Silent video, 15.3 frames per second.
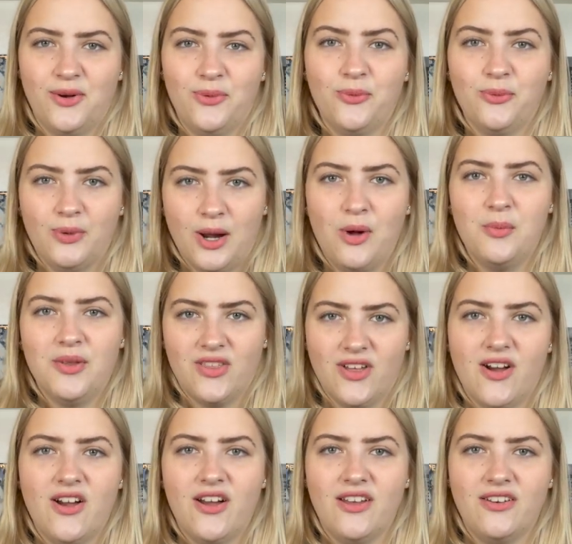
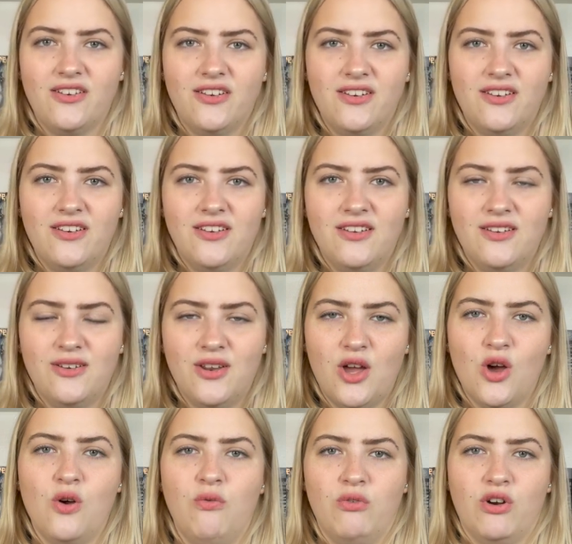realm-a-thon
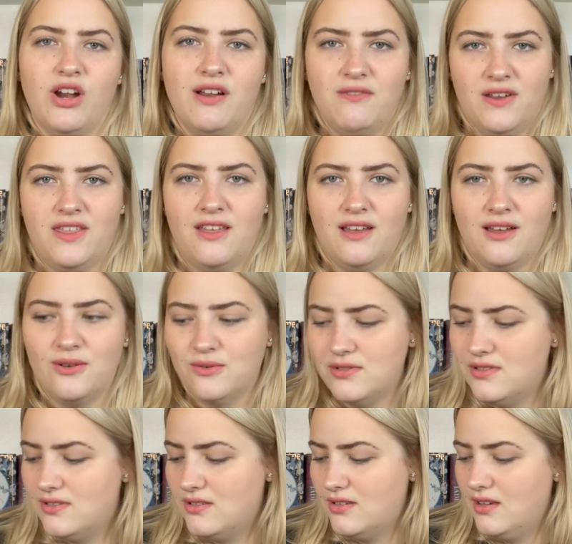over everything
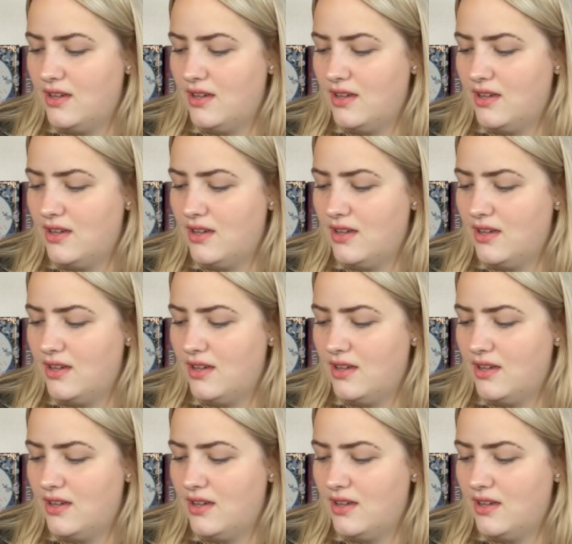else.